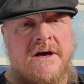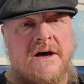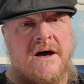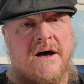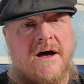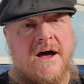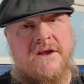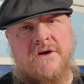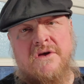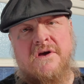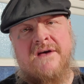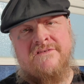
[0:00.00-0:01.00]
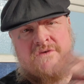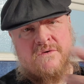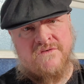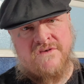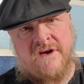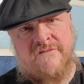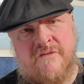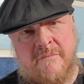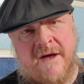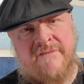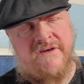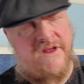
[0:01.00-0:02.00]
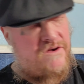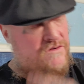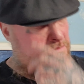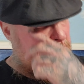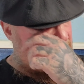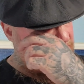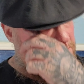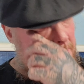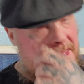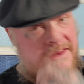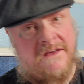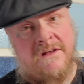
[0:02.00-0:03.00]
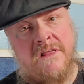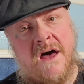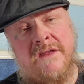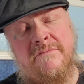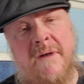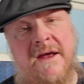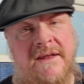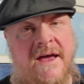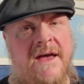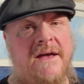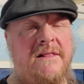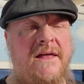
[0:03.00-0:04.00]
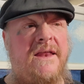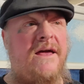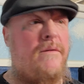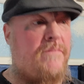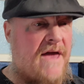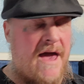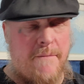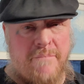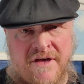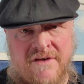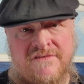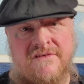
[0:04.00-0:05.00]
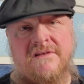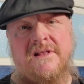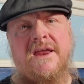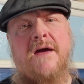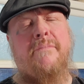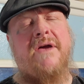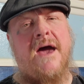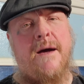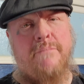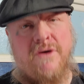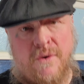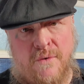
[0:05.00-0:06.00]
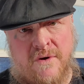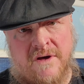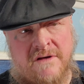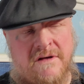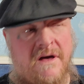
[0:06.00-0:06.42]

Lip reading: I know you guys don't see it from my videos, but I spend a lot of my day cleaning up cat piss, cleaning up cat puke.